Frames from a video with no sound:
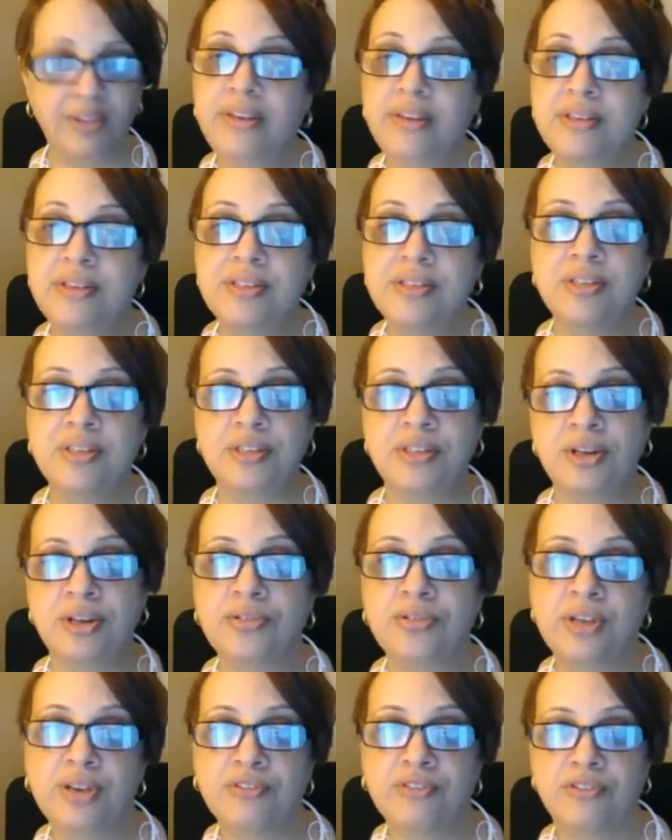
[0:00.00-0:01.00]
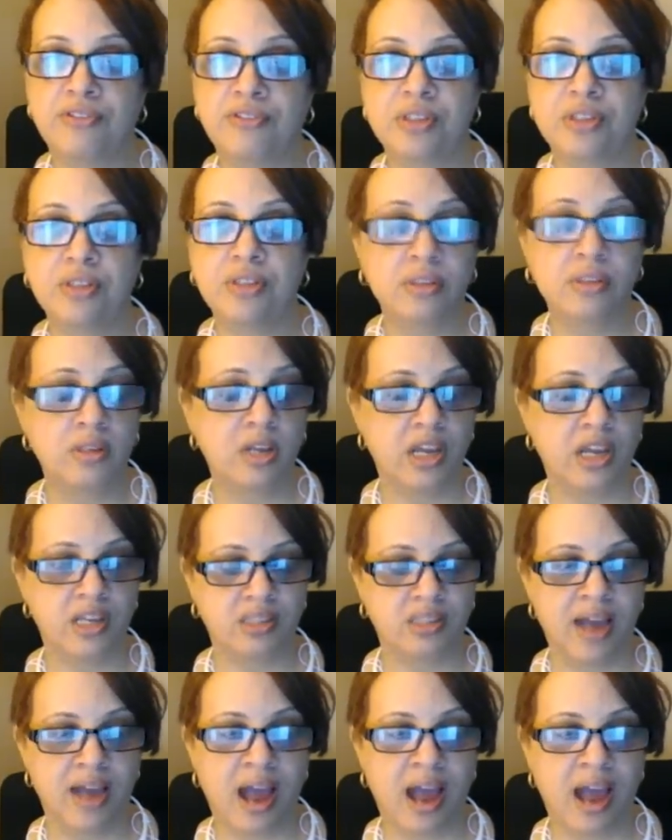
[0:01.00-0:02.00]
This is no difference.
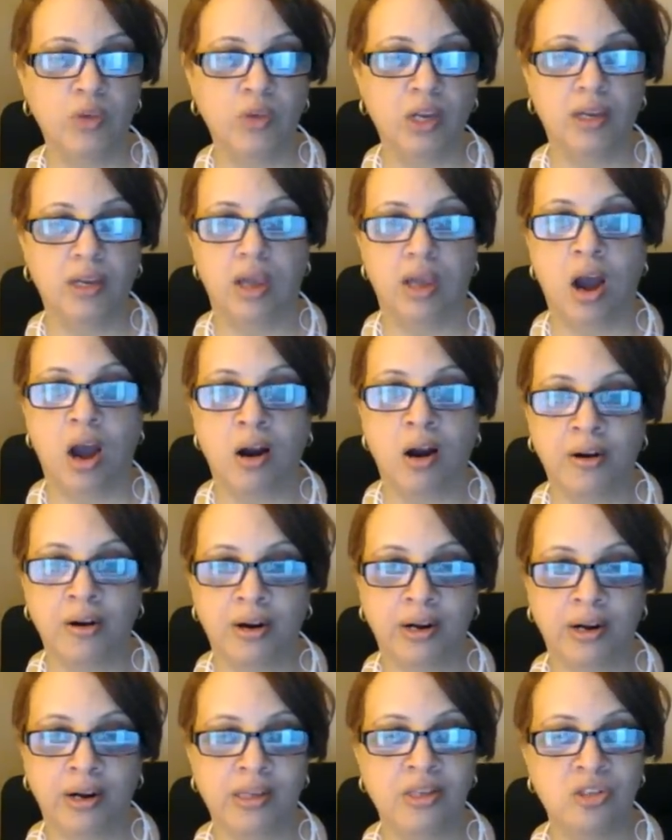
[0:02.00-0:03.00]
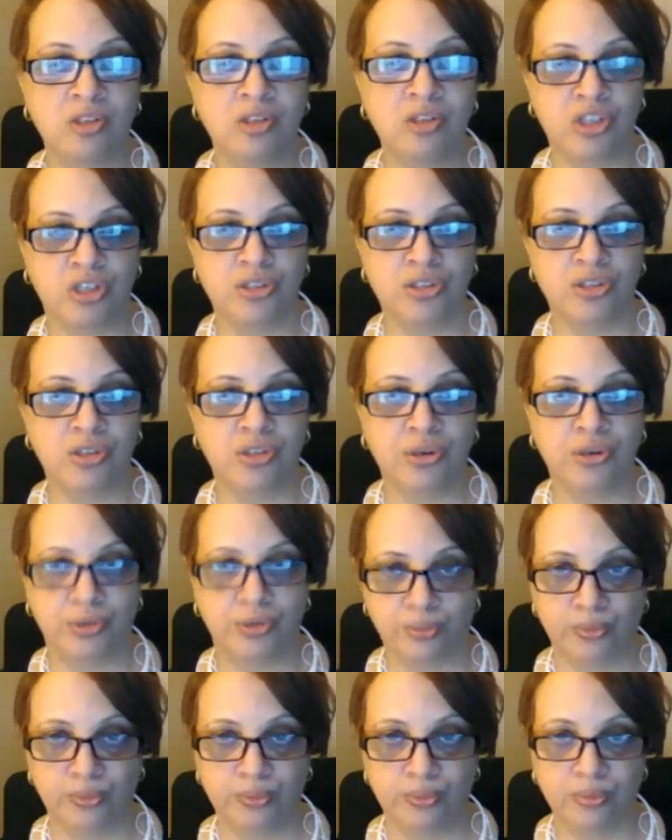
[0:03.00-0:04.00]
It's not really hard. It's just
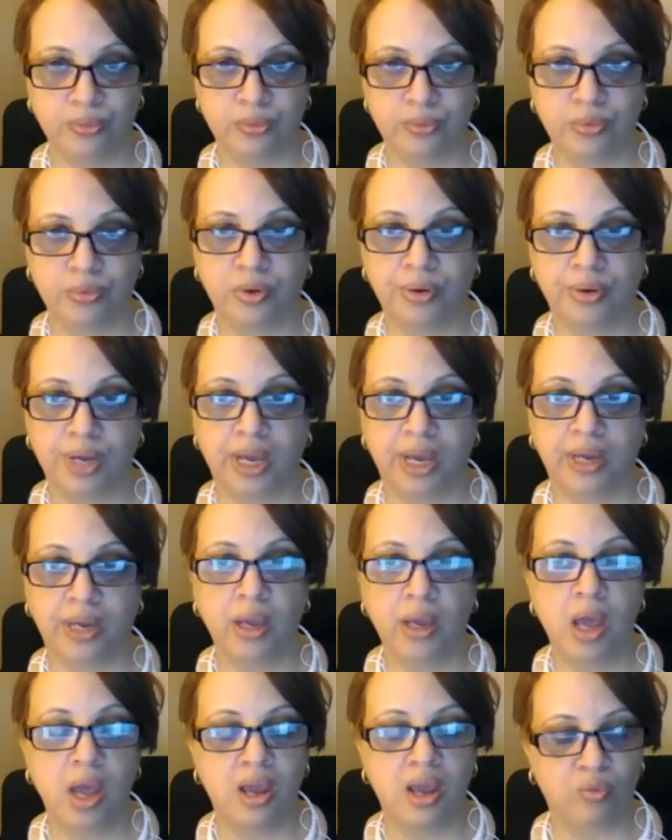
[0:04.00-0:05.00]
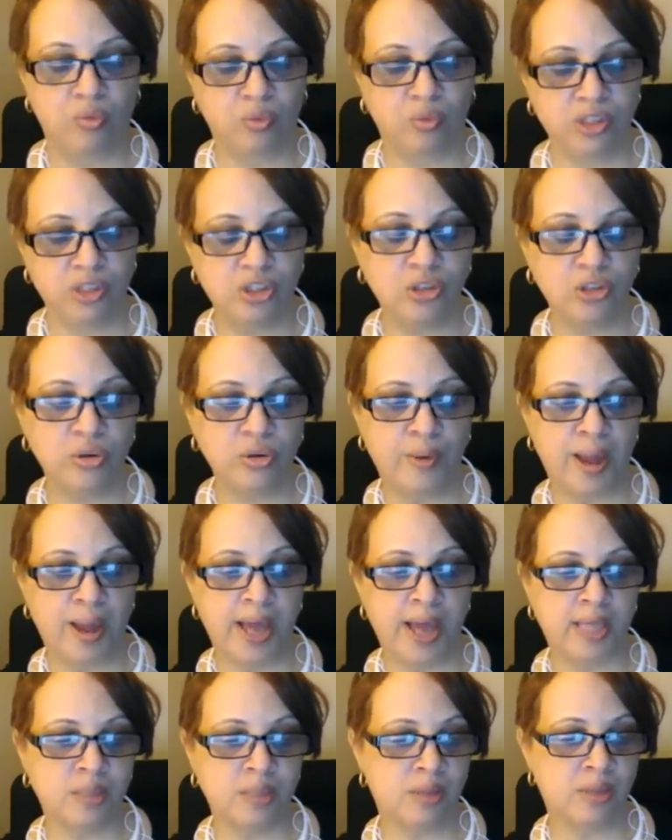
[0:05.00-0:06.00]
new, okay? Once you
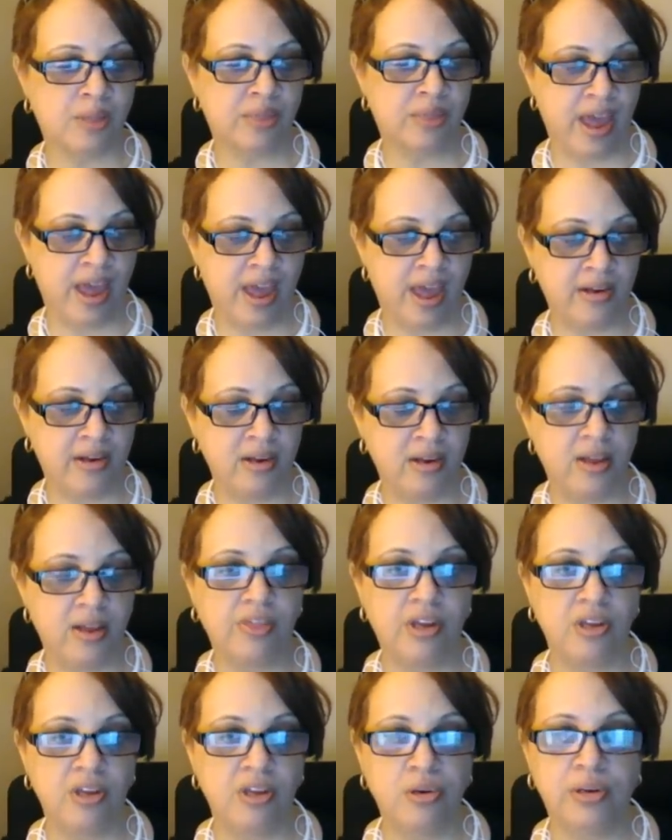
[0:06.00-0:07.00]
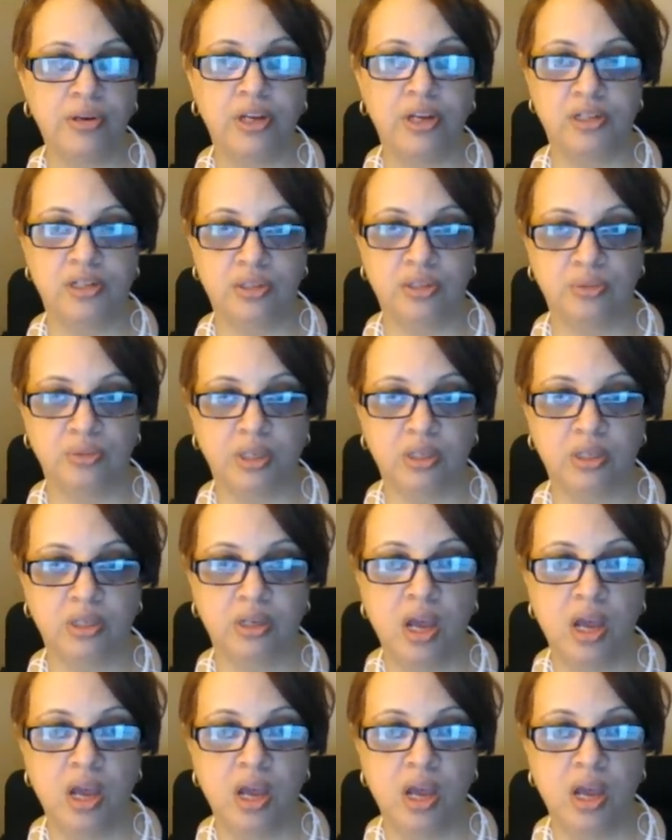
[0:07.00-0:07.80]
grasp that, then you can do it.